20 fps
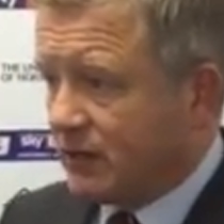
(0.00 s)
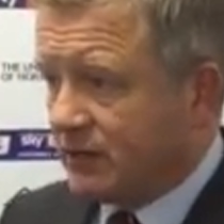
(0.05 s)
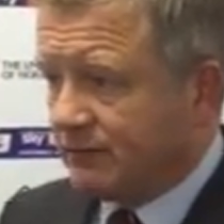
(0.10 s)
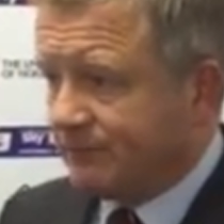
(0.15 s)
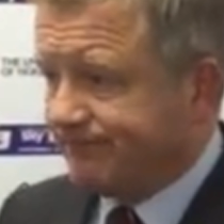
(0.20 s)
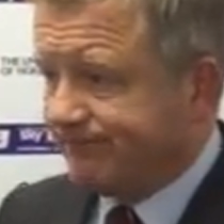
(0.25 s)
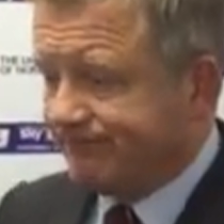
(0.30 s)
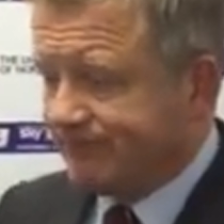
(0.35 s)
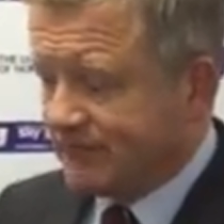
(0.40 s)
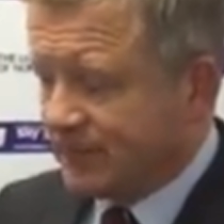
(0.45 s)

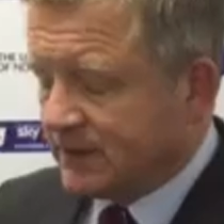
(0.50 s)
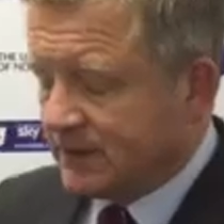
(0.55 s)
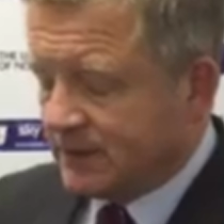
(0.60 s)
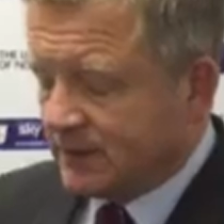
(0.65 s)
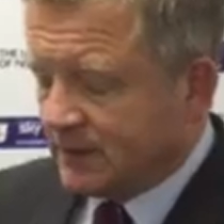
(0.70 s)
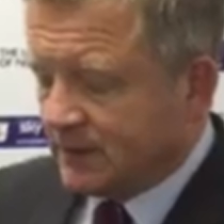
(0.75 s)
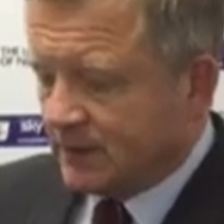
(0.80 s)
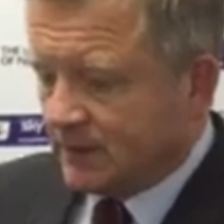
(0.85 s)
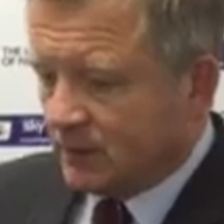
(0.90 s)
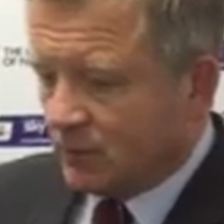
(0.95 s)
And
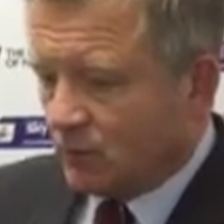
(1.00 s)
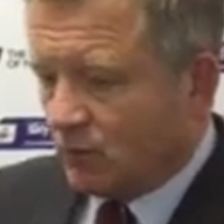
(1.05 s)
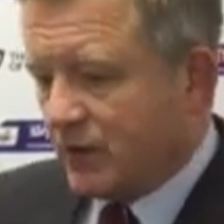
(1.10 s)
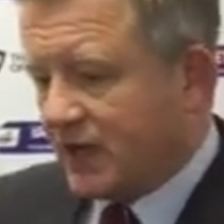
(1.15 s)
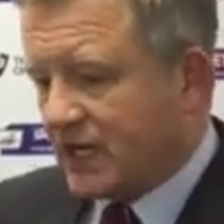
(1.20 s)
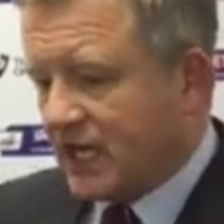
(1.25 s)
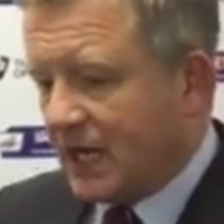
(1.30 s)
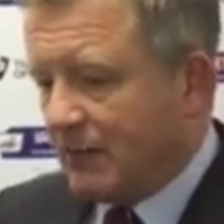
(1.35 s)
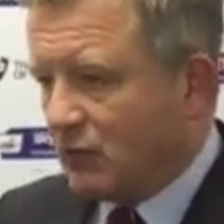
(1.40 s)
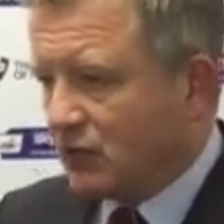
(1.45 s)

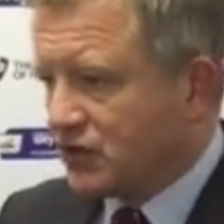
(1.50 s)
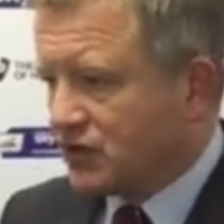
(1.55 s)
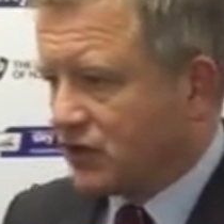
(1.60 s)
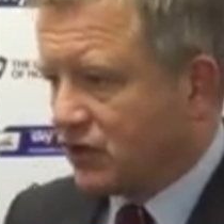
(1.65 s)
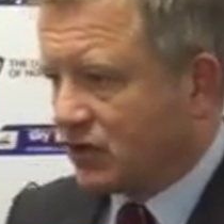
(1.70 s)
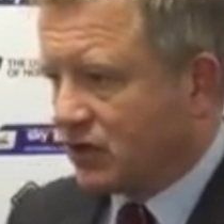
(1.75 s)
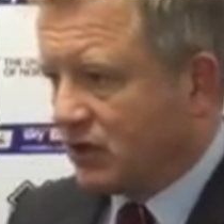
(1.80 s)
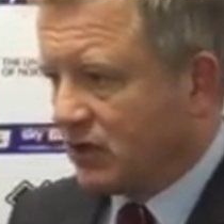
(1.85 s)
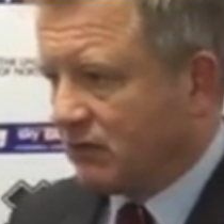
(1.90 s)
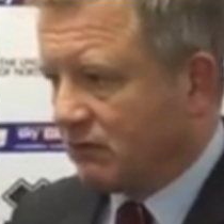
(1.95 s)
we came
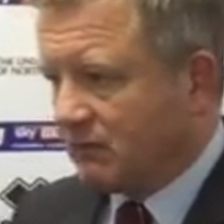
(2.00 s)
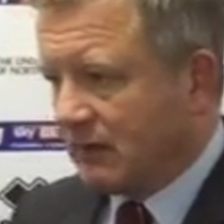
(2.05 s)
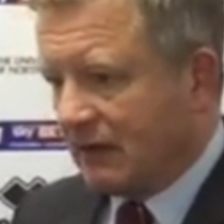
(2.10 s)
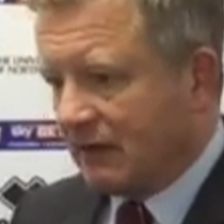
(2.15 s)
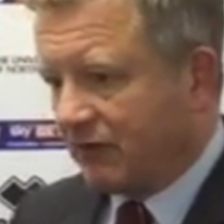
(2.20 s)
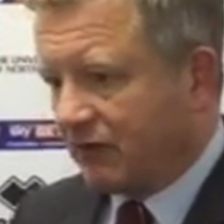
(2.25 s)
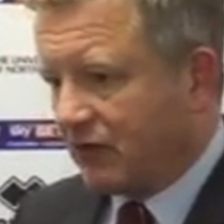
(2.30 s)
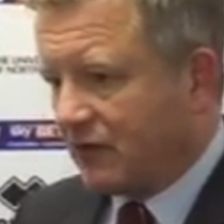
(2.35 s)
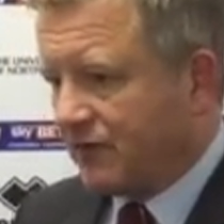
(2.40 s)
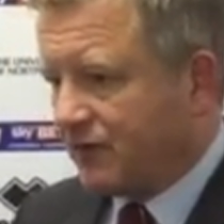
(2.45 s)
unstuck
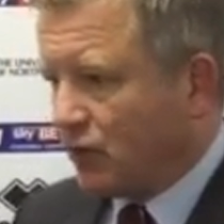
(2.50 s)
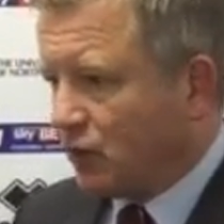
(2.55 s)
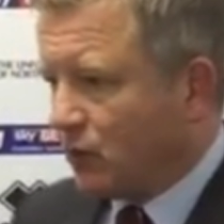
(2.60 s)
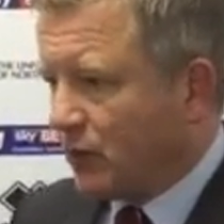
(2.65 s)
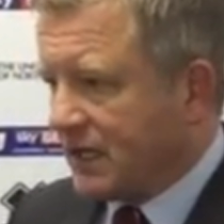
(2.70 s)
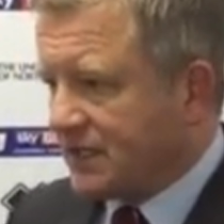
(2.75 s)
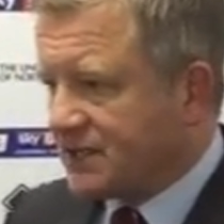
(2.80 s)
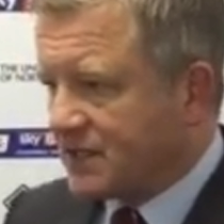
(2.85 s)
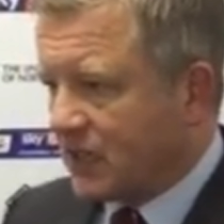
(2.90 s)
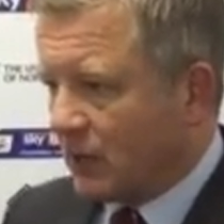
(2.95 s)
about 3 or 4
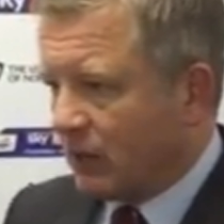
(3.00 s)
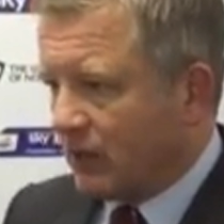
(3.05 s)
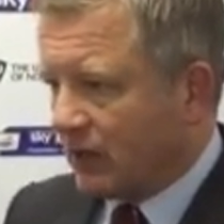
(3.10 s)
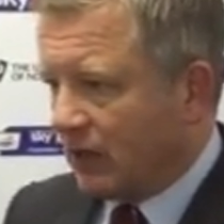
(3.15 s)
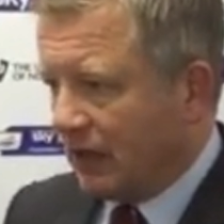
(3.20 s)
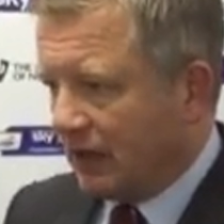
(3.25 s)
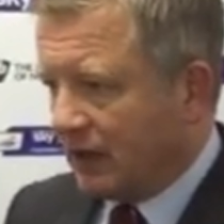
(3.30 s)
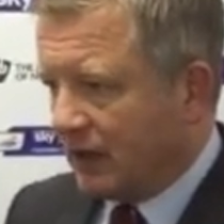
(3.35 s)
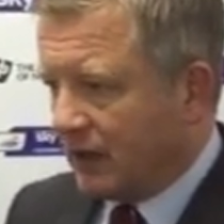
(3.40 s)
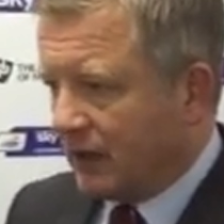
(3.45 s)
weeks ago
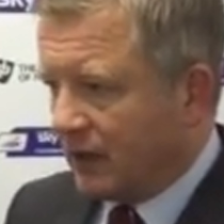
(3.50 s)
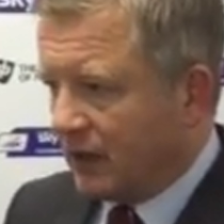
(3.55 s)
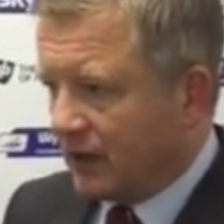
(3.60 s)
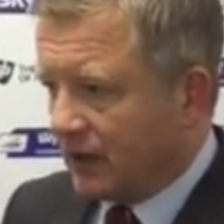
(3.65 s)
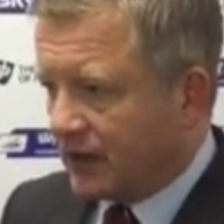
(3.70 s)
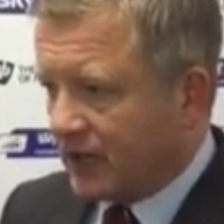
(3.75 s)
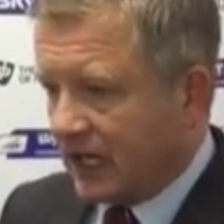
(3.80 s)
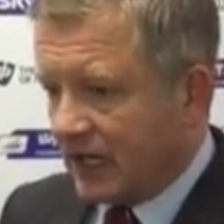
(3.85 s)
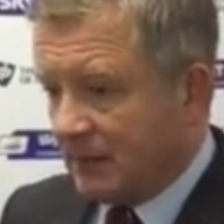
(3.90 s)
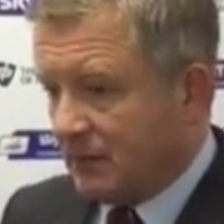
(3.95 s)

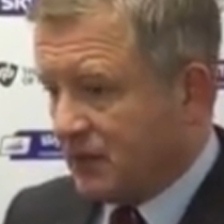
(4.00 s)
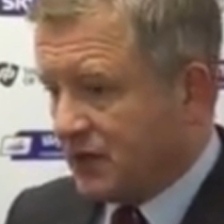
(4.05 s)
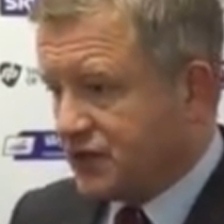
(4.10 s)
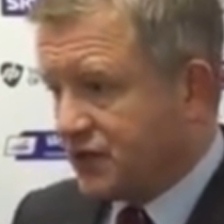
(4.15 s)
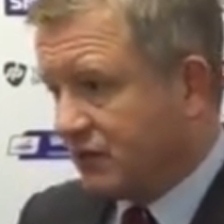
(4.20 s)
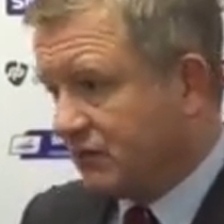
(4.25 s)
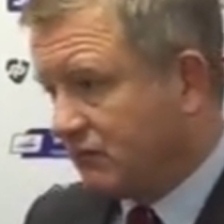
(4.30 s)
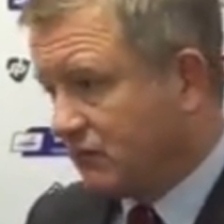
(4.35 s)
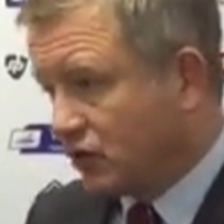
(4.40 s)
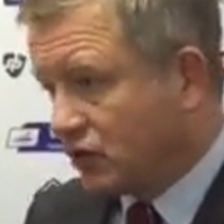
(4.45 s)
at
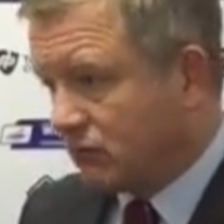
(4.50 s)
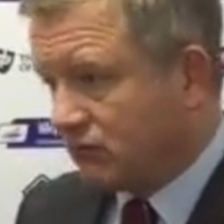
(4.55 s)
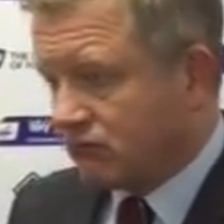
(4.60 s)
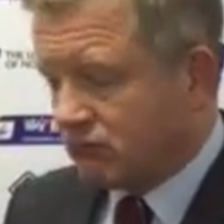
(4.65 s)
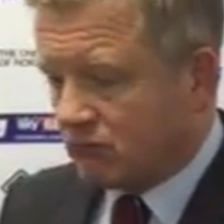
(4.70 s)
Cambridge and